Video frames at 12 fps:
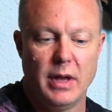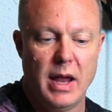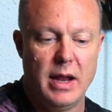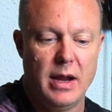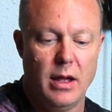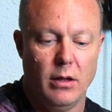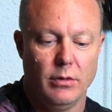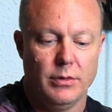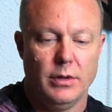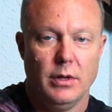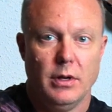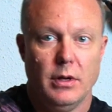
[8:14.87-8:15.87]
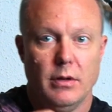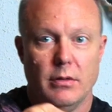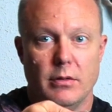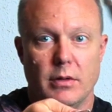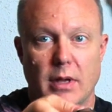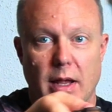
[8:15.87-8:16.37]
handheld
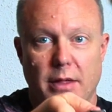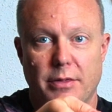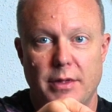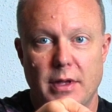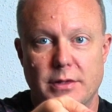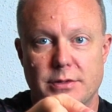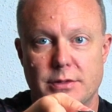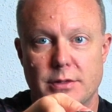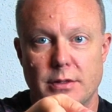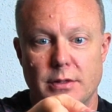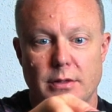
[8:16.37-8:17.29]
like this.